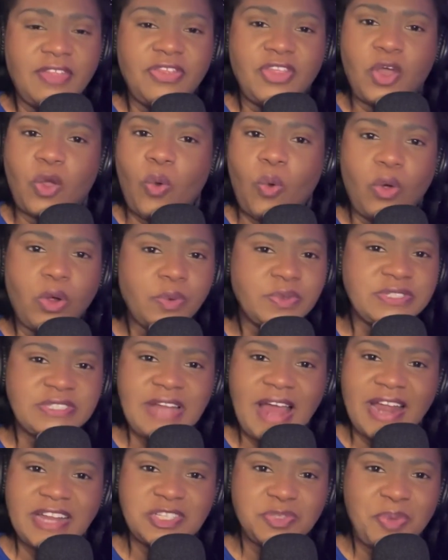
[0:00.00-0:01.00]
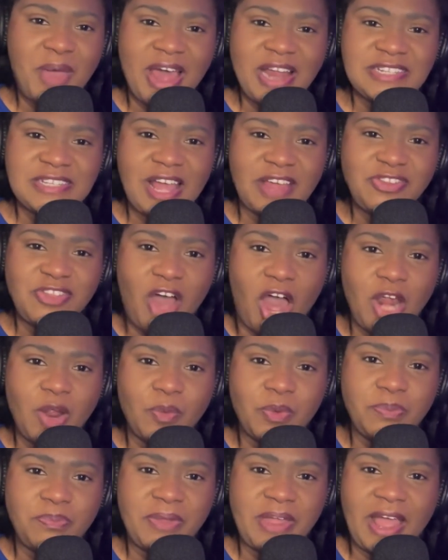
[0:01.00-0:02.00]
The gore was not as bad as I thought
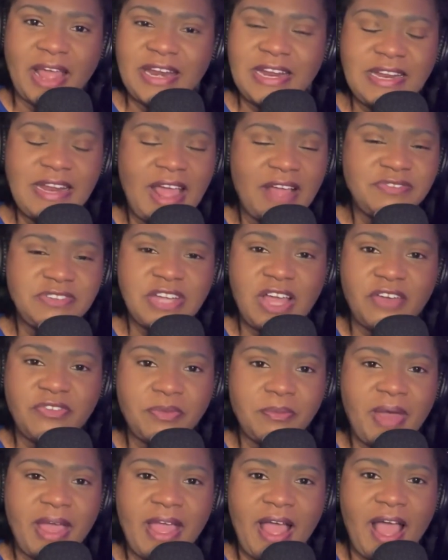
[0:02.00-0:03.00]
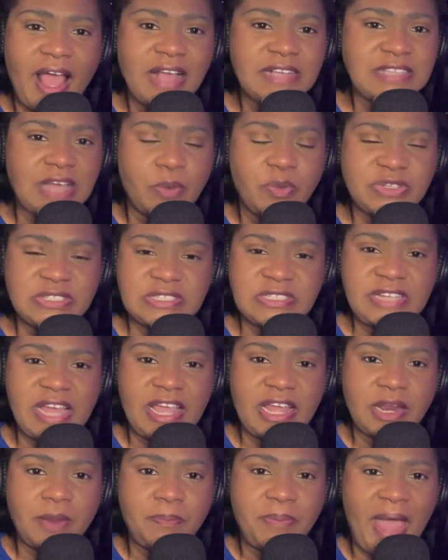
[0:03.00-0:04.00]
it would be. I didn't have to cover my eyes. I wasn't
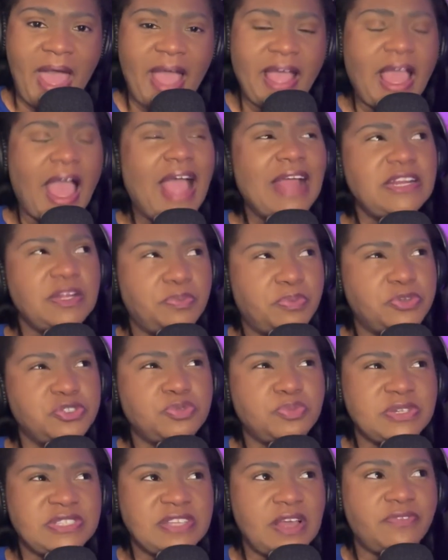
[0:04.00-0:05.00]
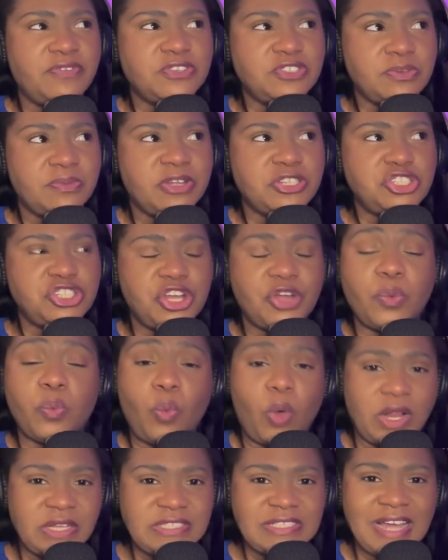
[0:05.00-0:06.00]
taken aback. I did push myself into my chair
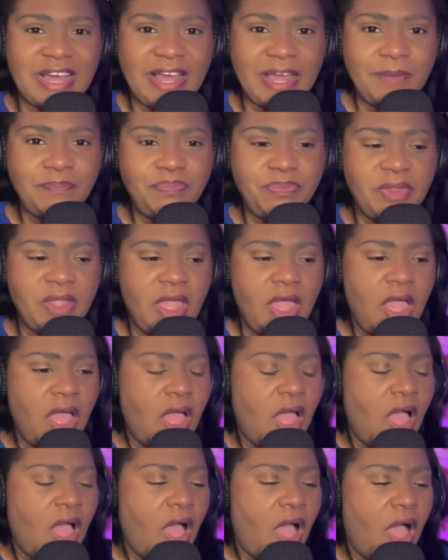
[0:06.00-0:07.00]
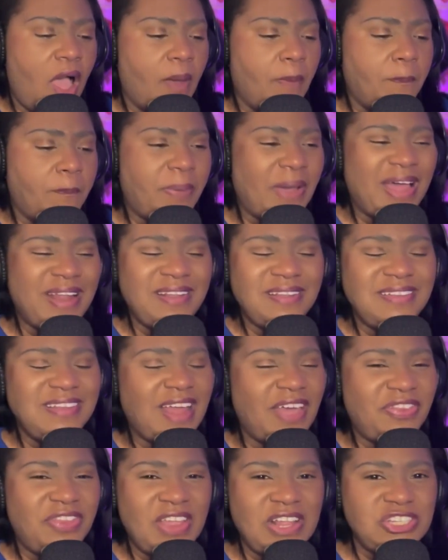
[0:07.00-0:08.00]
one time. but
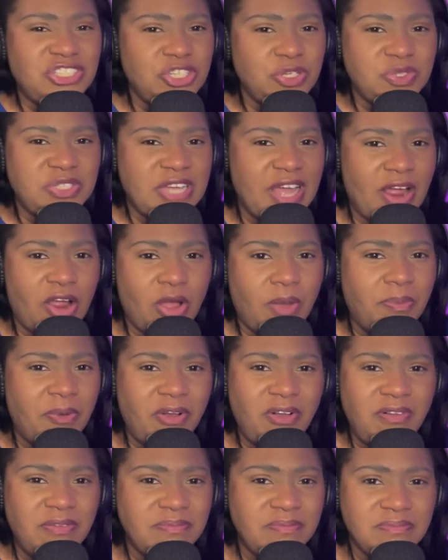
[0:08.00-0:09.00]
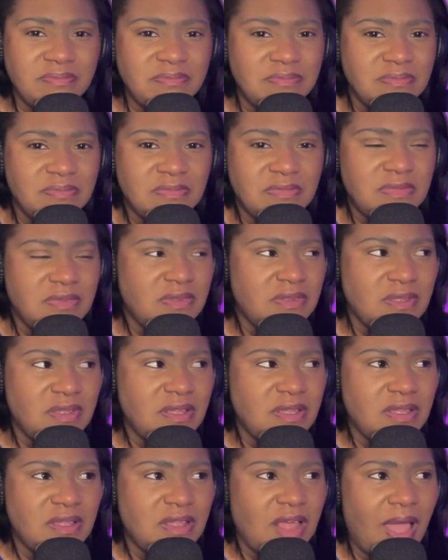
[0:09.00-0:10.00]
nothing too terrible.
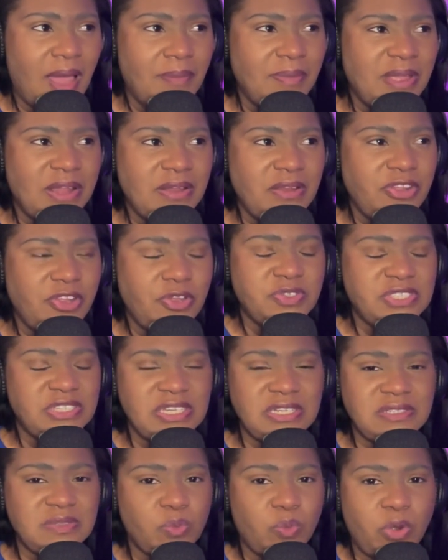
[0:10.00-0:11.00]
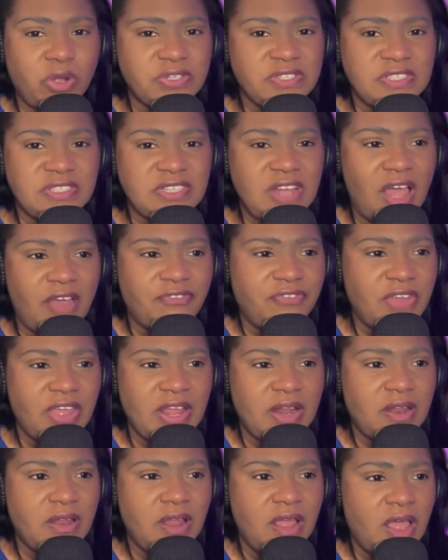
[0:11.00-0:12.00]
I mean, see worse stuff
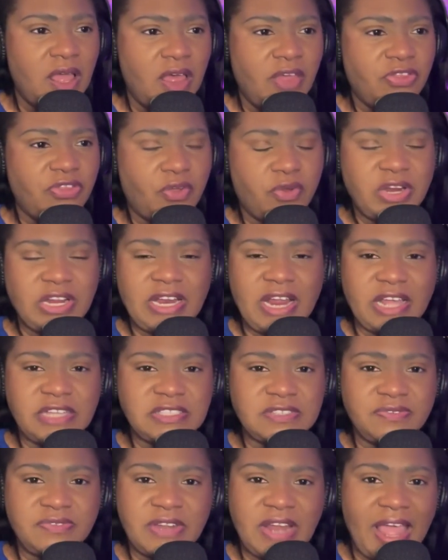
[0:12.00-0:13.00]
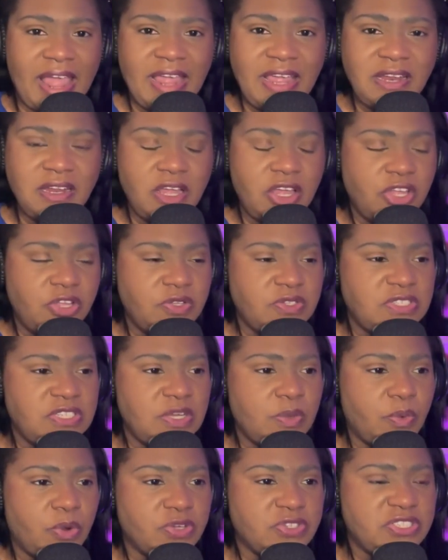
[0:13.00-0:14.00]
in 30 Days of Night. You
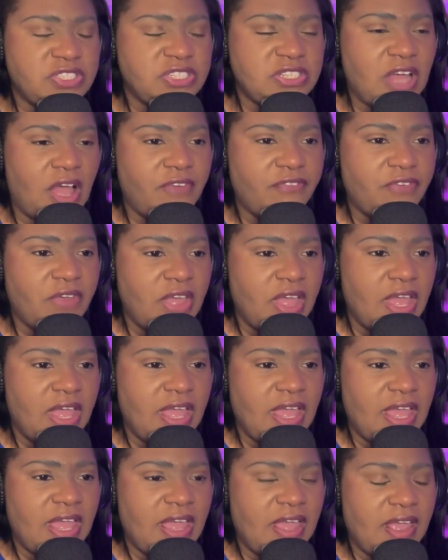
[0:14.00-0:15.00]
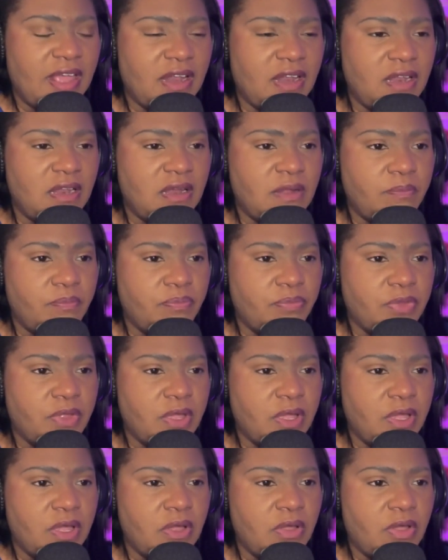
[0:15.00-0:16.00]
see worse stuff in
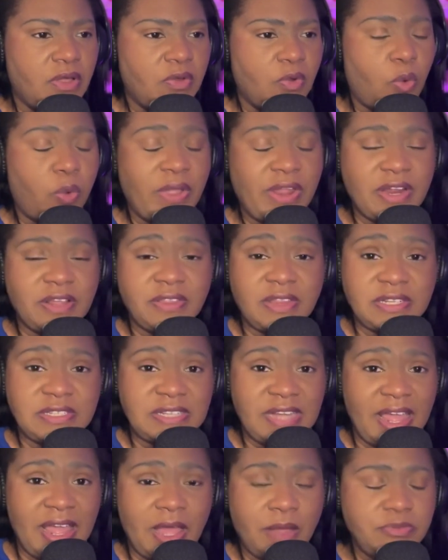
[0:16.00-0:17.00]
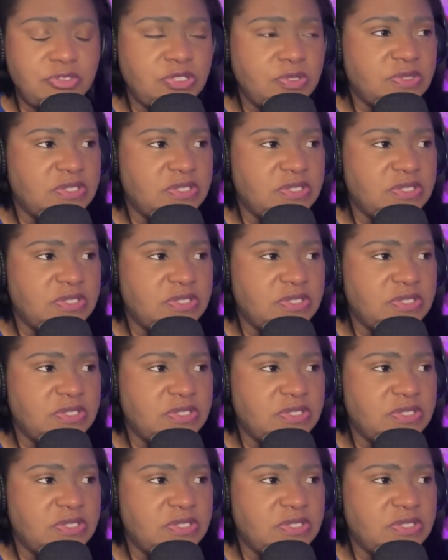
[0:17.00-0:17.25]
Queen of the Damned.